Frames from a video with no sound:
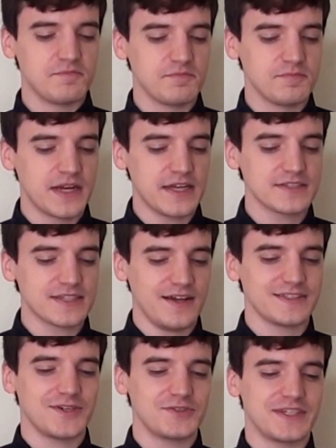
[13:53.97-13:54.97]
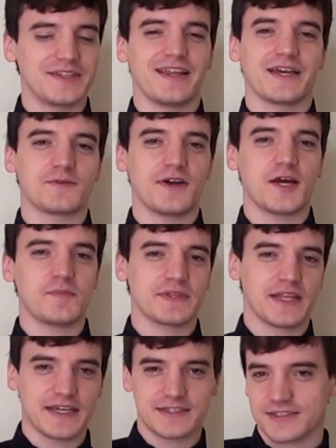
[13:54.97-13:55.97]
But El Santo didn't like run up
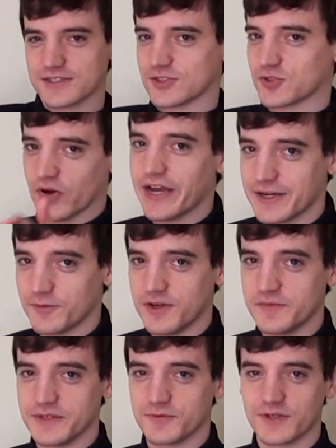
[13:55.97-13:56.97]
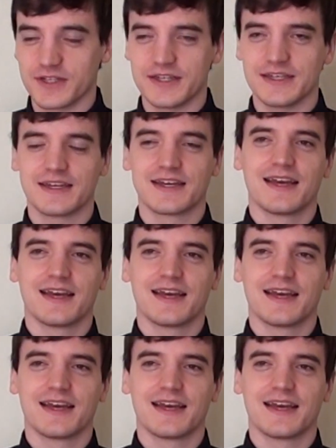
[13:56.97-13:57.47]
and like strike women really.